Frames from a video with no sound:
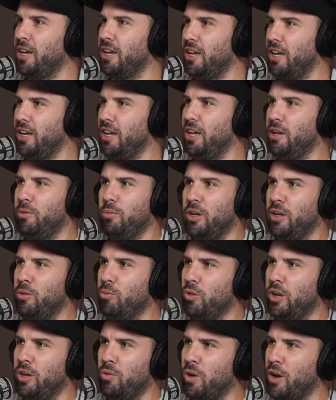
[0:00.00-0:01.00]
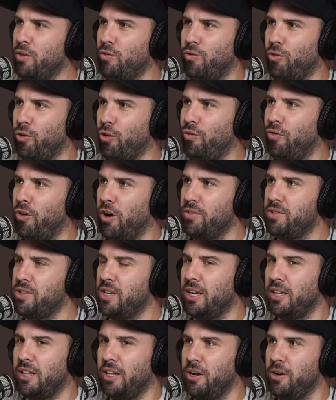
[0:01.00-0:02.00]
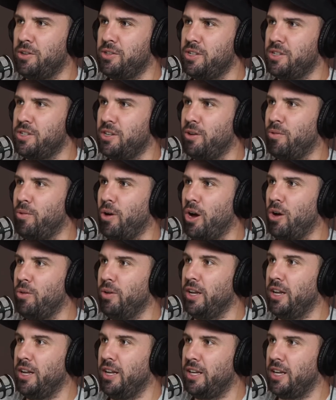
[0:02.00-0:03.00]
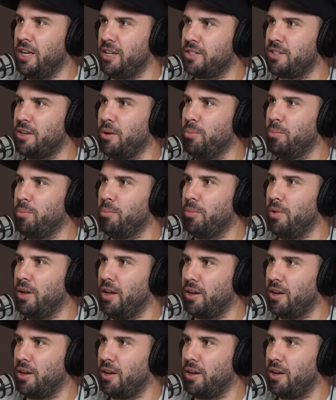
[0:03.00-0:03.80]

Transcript: he won 4 or 5 centre clearances in a row. He kicked some